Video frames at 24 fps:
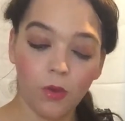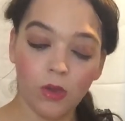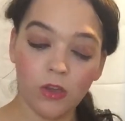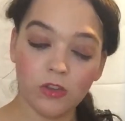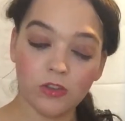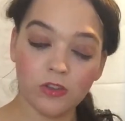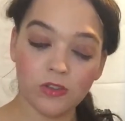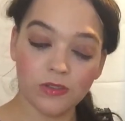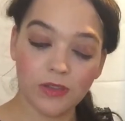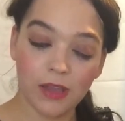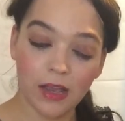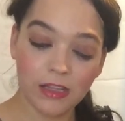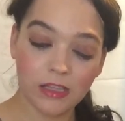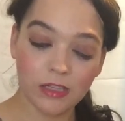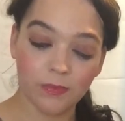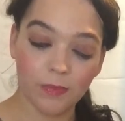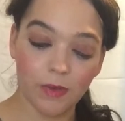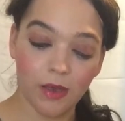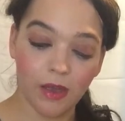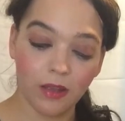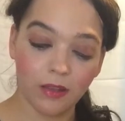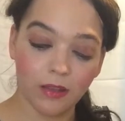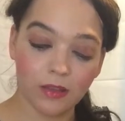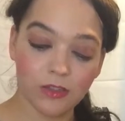you do not
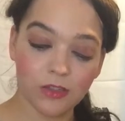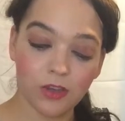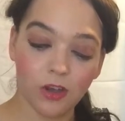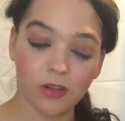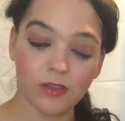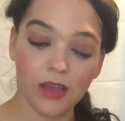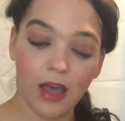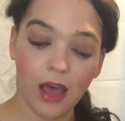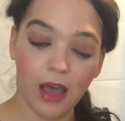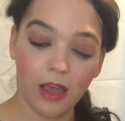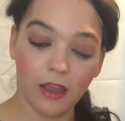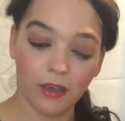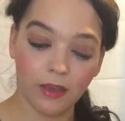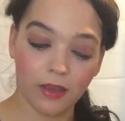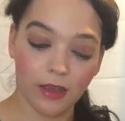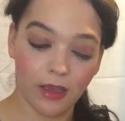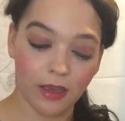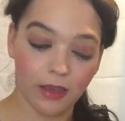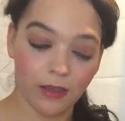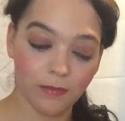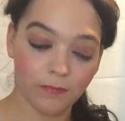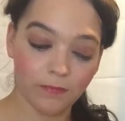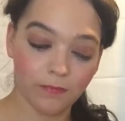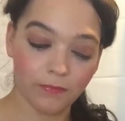smell is called iocane
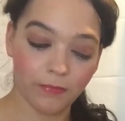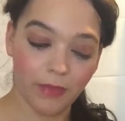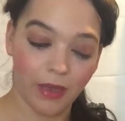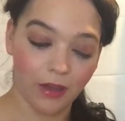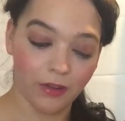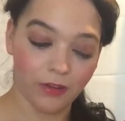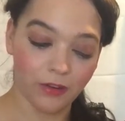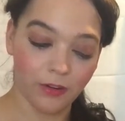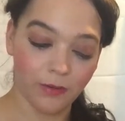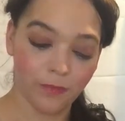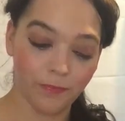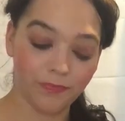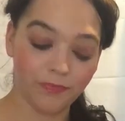powder.